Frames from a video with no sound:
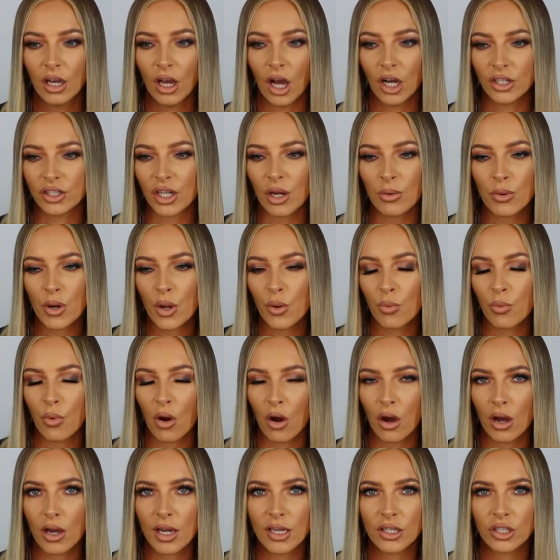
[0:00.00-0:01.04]
I don't know
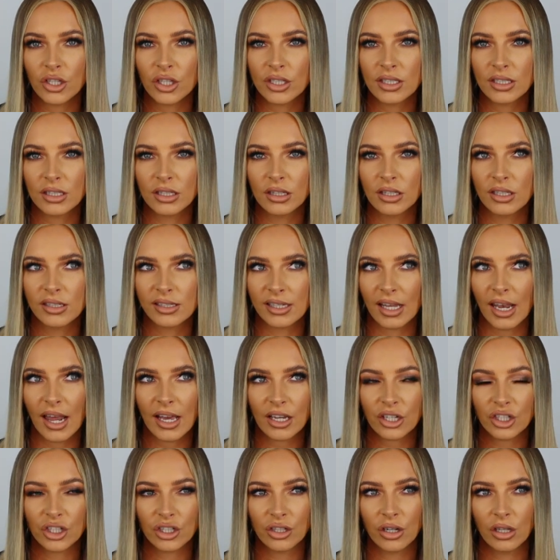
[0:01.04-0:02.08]
why, just the
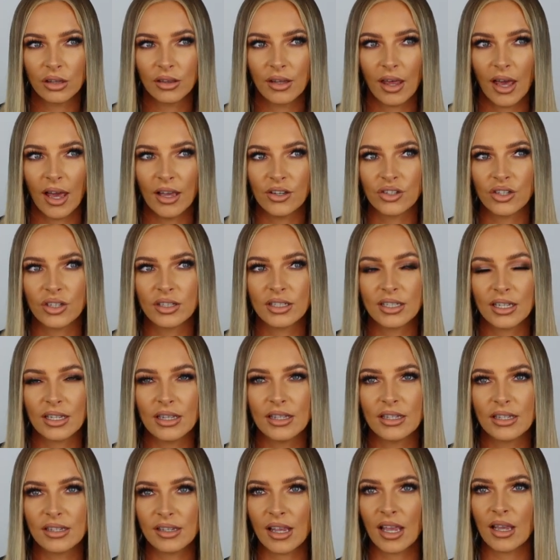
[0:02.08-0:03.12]
selection on there just
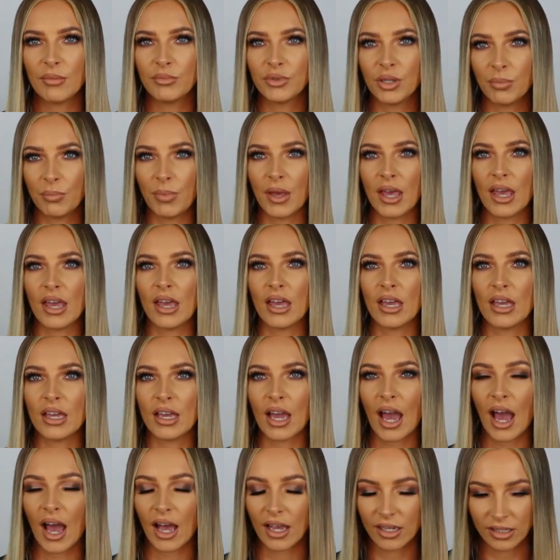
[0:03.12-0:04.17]
didn't seem to be
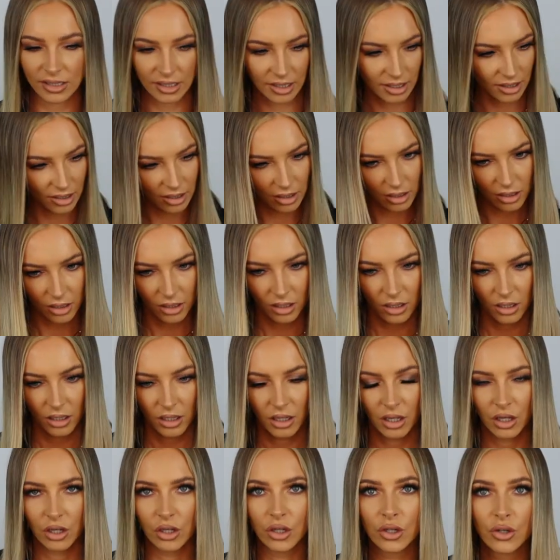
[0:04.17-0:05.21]
as
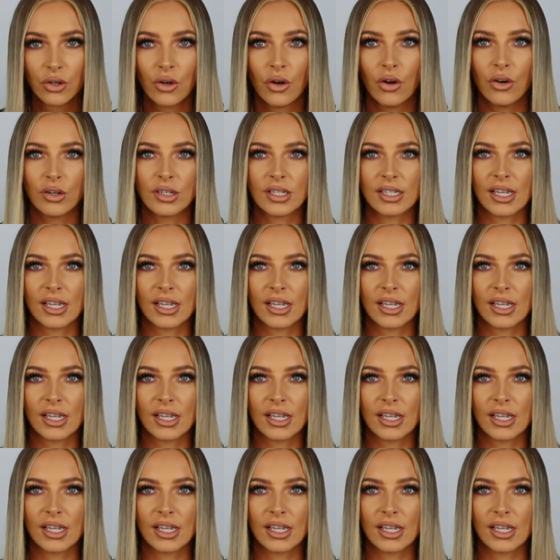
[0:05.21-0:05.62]
good